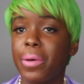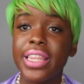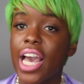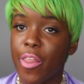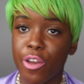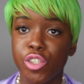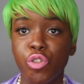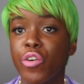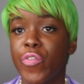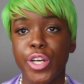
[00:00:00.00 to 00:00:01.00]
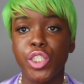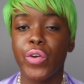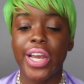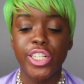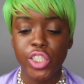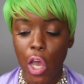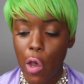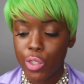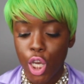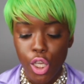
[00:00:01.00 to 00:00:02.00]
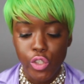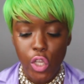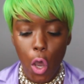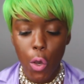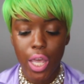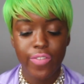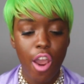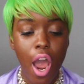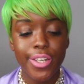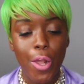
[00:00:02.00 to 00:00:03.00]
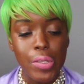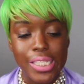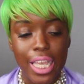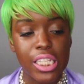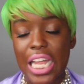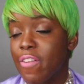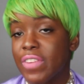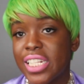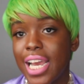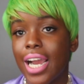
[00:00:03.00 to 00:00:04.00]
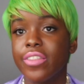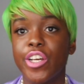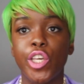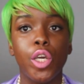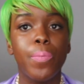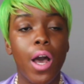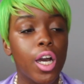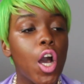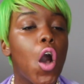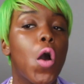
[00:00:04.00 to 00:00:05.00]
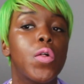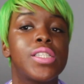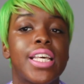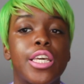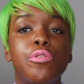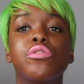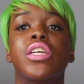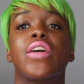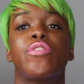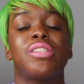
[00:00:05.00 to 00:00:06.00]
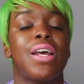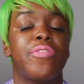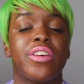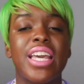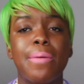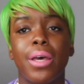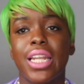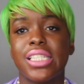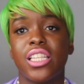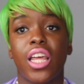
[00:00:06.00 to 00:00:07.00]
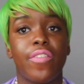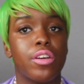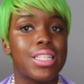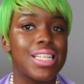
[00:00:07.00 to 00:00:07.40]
it with the other shoe, the first shoe I had shown. So if you're on Dull Skill, definitely check out their coupon codes. They usually, if you sign up for their email list, they'll give you a